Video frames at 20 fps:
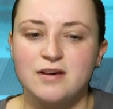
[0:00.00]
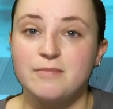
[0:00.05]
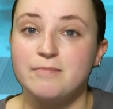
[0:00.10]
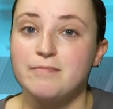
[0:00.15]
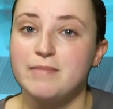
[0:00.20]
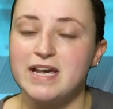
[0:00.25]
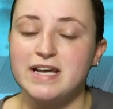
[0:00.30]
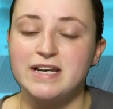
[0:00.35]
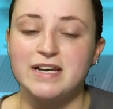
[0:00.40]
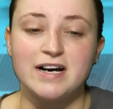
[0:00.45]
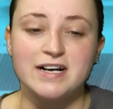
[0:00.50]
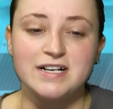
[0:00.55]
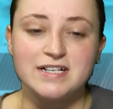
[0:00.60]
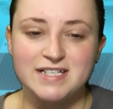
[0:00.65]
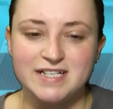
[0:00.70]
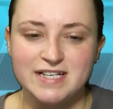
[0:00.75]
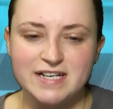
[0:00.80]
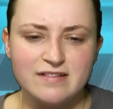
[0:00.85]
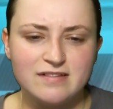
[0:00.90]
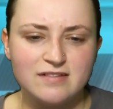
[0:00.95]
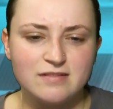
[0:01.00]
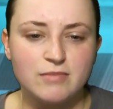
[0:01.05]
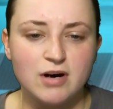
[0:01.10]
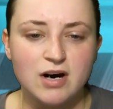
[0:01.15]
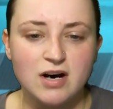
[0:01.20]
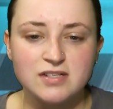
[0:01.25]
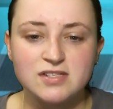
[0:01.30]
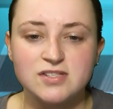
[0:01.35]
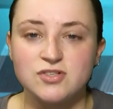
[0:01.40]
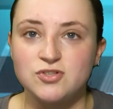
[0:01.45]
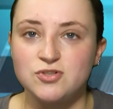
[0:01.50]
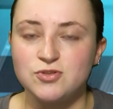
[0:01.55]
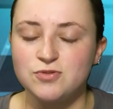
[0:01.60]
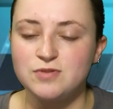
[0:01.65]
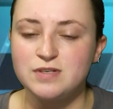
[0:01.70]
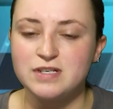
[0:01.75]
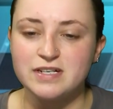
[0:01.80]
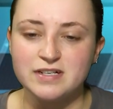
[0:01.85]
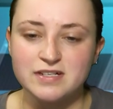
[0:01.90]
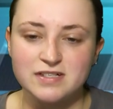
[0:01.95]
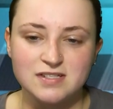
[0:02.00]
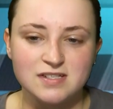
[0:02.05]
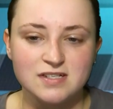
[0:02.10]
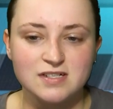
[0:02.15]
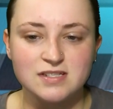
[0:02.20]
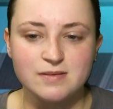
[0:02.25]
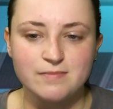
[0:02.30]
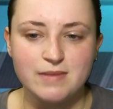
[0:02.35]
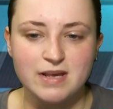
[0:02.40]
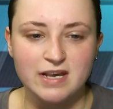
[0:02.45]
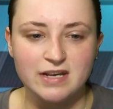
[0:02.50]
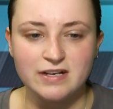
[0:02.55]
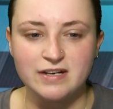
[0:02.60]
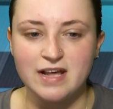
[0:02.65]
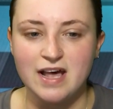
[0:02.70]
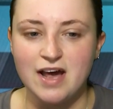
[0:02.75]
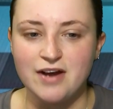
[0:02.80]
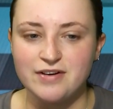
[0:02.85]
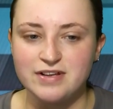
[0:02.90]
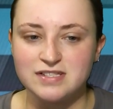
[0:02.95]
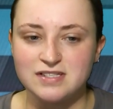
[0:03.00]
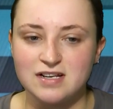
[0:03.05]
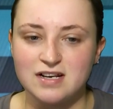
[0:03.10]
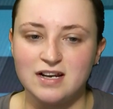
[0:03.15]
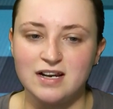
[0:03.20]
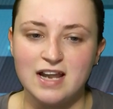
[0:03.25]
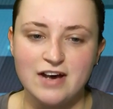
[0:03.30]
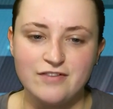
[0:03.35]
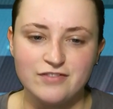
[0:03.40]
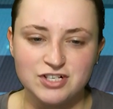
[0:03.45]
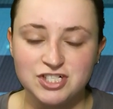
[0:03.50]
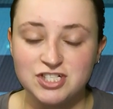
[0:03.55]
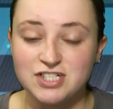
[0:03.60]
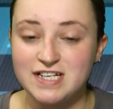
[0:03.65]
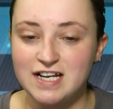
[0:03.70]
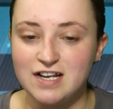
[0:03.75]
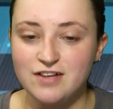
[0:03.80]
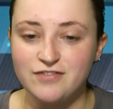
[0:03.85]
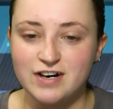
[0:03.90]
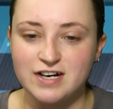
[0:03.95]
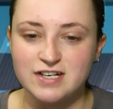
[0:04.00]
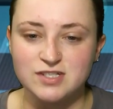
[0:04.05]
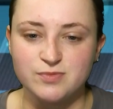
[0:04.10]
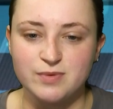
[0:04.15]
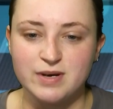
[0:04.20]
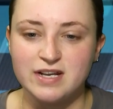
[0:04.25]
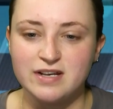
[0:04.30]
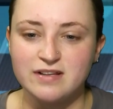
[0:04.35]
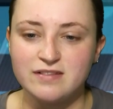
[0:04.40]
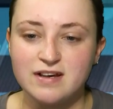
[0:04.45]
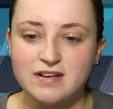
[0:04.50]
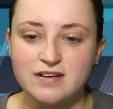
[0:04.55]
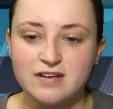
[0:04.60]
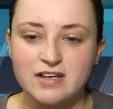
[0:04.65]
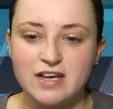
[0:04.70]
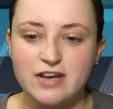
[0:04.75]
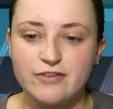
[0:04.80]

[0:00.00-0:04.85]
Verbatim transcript: May nineteenth marks two years since Meghan and Harry's lavish televised wedding that